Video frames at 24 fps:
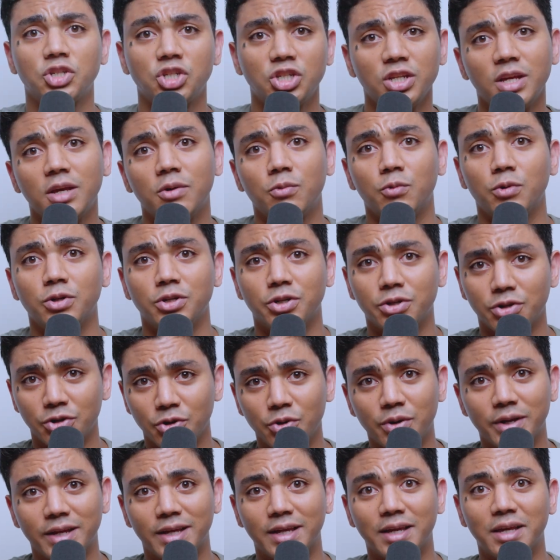shit when you're
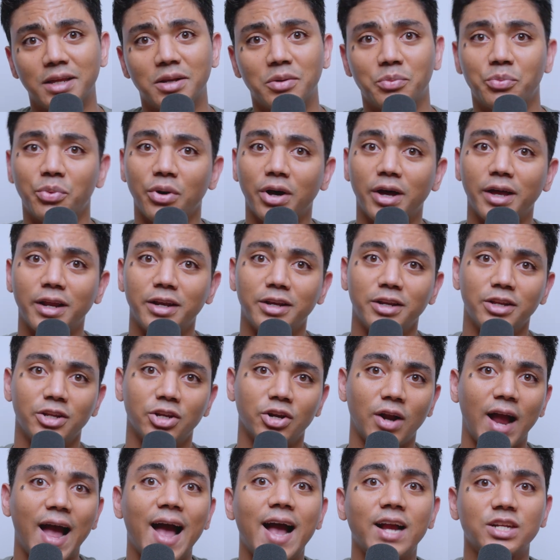doing it, but
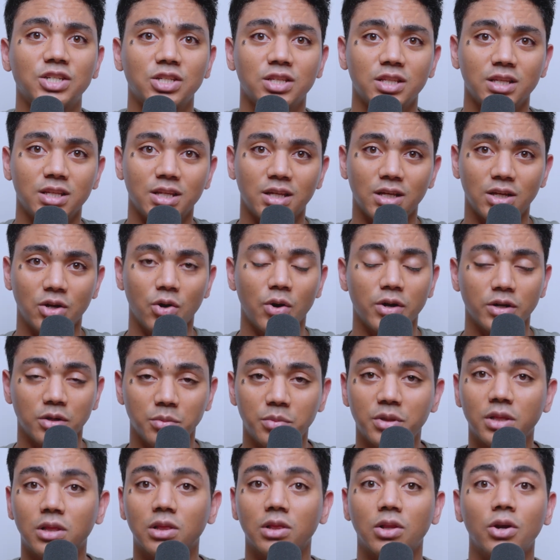you're actually going to
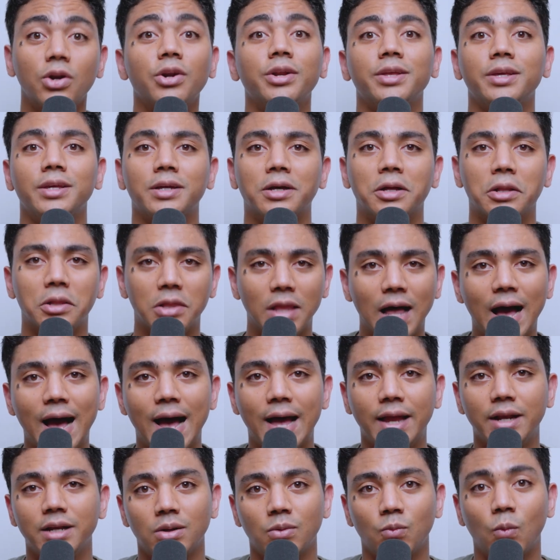be learning a
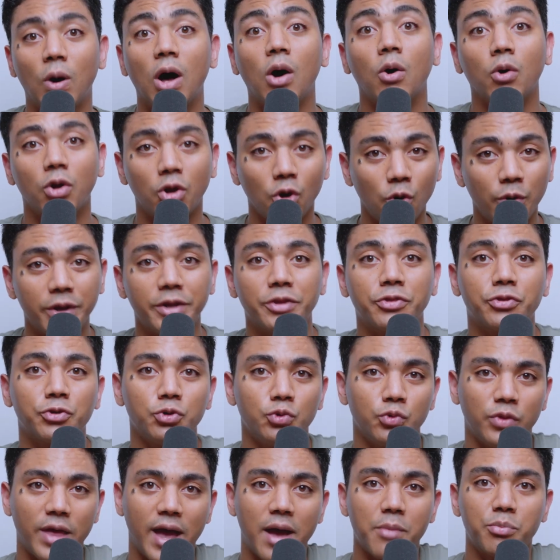lot while going
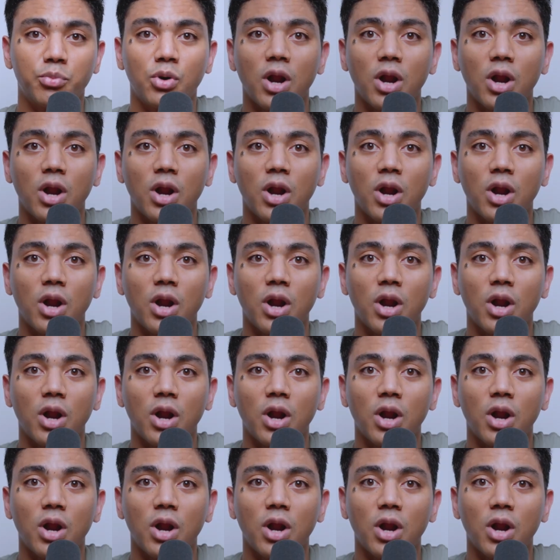through that